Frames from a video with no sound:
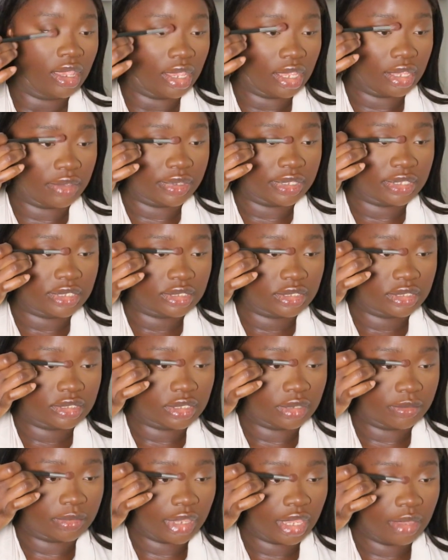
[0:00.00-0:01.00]
Anyways,
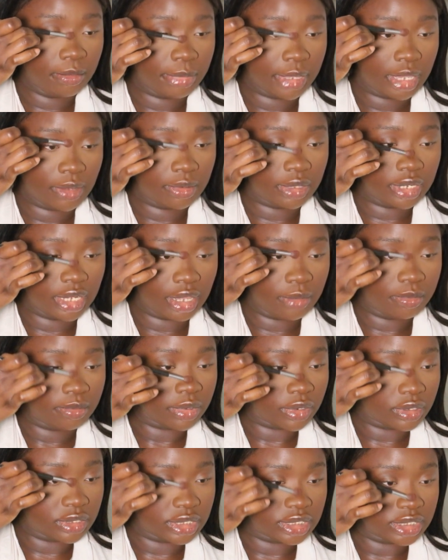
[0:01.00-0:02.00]
so I'm going back with that
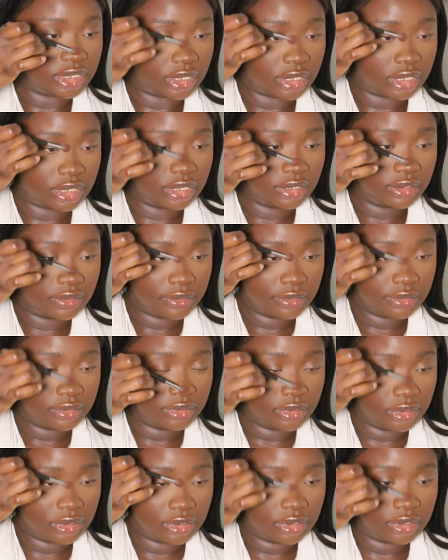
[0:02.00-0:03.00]
bronzer.
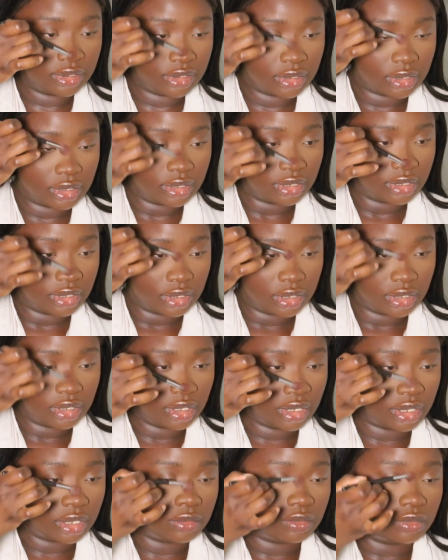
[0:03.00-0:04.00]

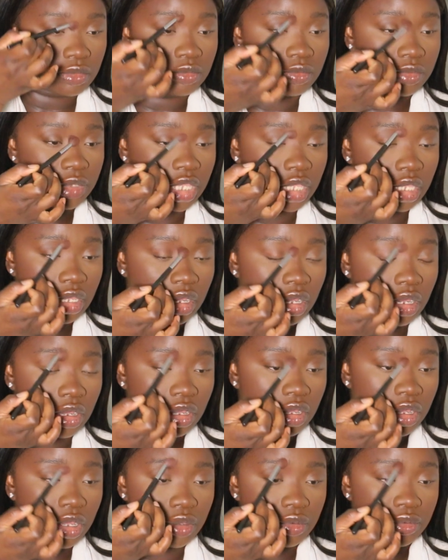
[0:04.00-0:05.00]
And we are
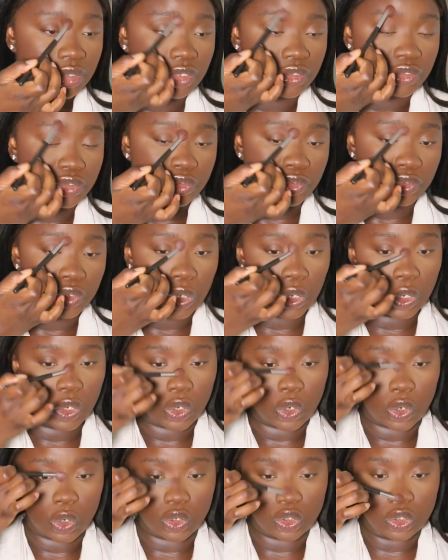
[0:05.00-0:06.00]
going to
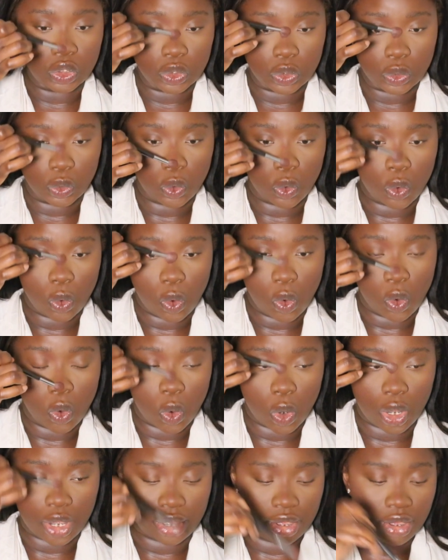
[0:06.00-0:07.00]

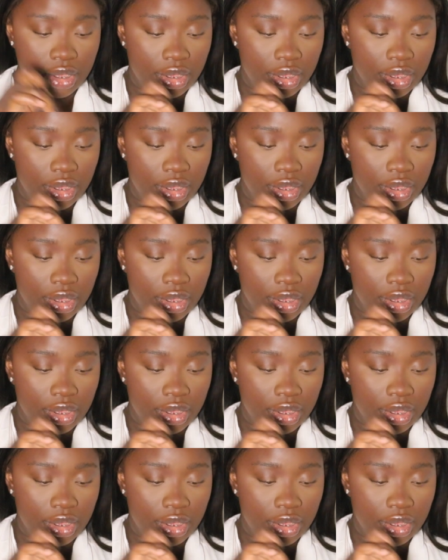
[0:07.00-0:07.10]
contour.